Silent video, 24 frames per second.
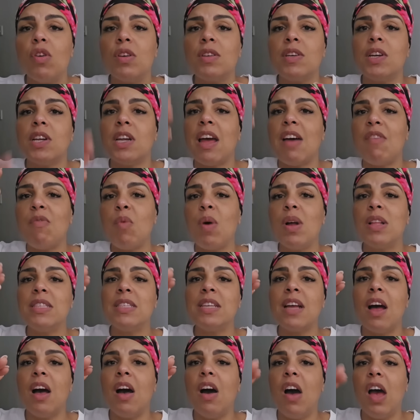It's going to have ones
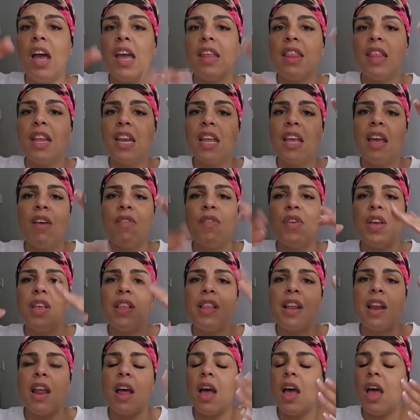that are higher than the others,
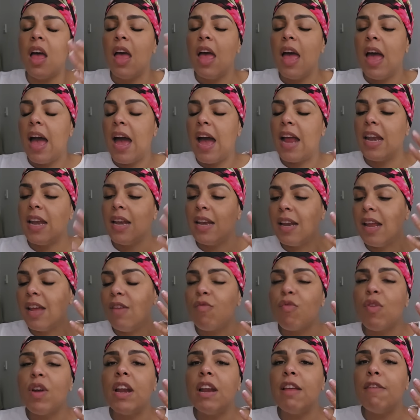and
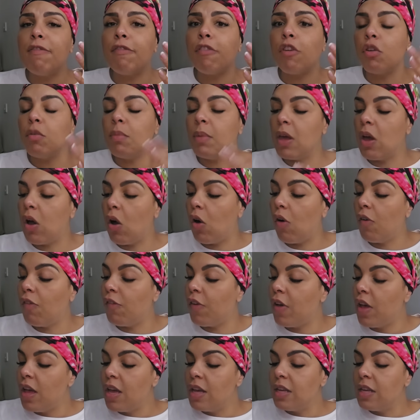it really threw me off.